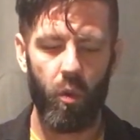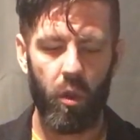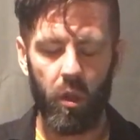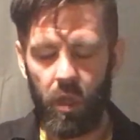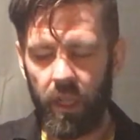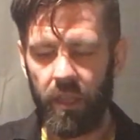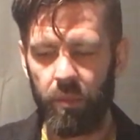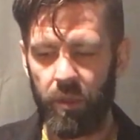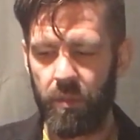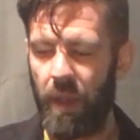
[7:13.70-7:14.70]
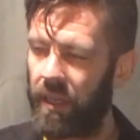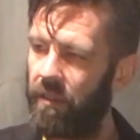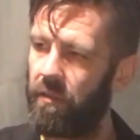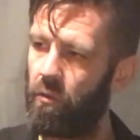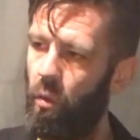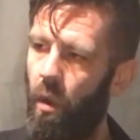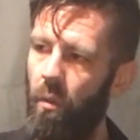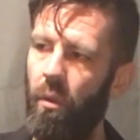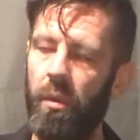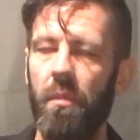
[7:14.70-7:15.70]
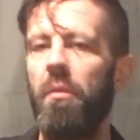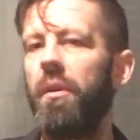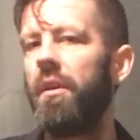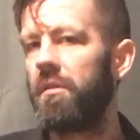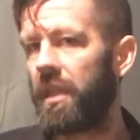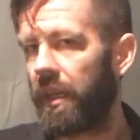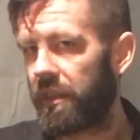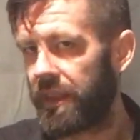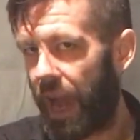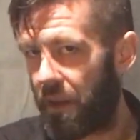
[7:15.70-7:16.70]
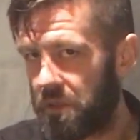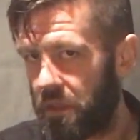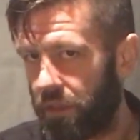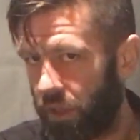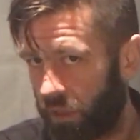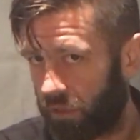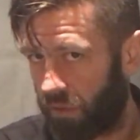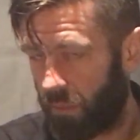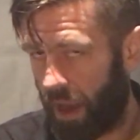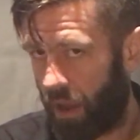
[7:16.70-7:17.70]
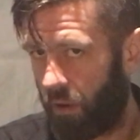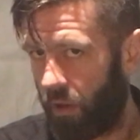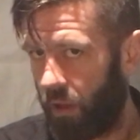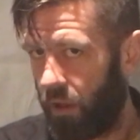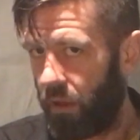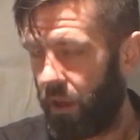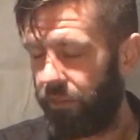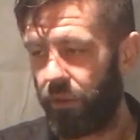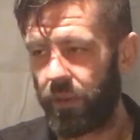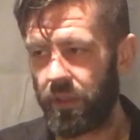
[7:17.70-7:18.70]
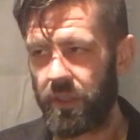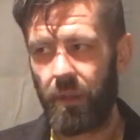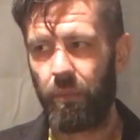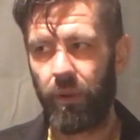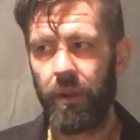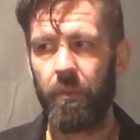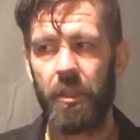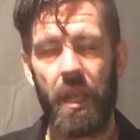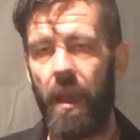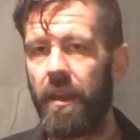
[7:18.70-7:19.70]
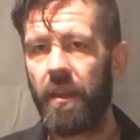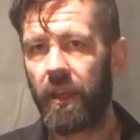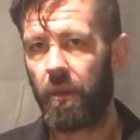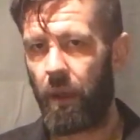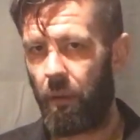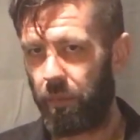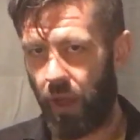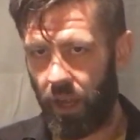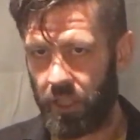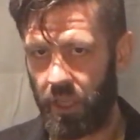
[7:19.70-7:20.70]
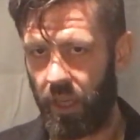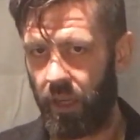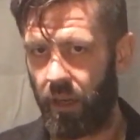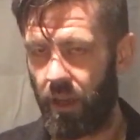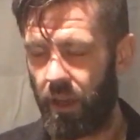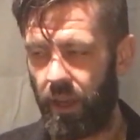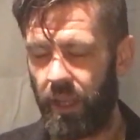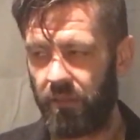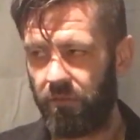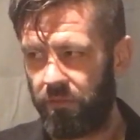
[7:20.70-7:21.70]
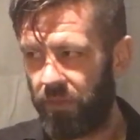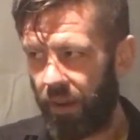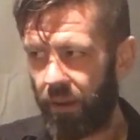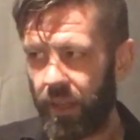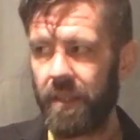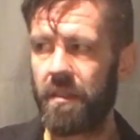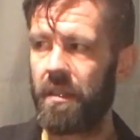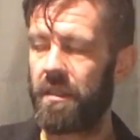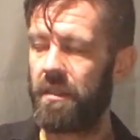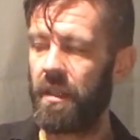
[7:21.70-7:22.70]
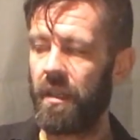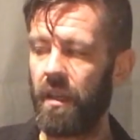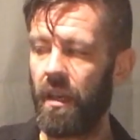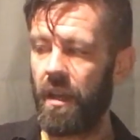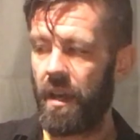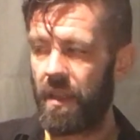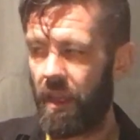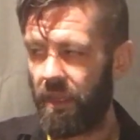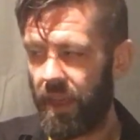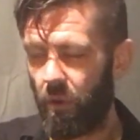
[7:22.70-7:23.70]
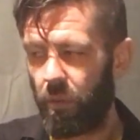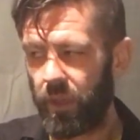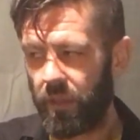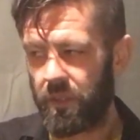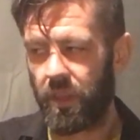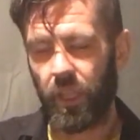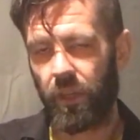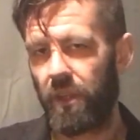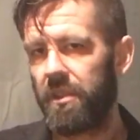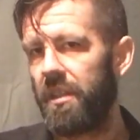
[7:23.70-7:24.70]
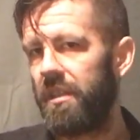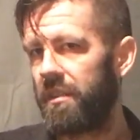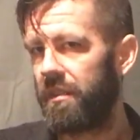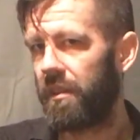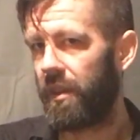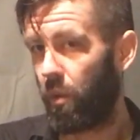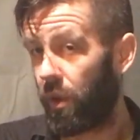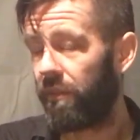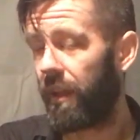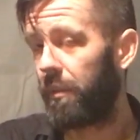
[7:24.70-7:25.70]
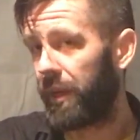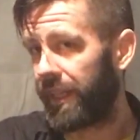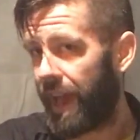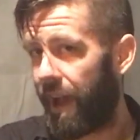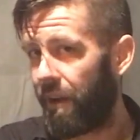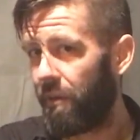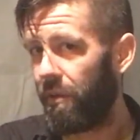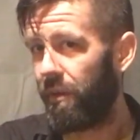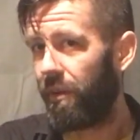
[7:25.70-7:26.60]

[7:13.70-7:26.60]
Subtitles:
Look at the perspective of what will people be using 1,000 years from now. If you understand pretty much anything about blockchain, it's very easy to see that they will be using the currencies that we're developing now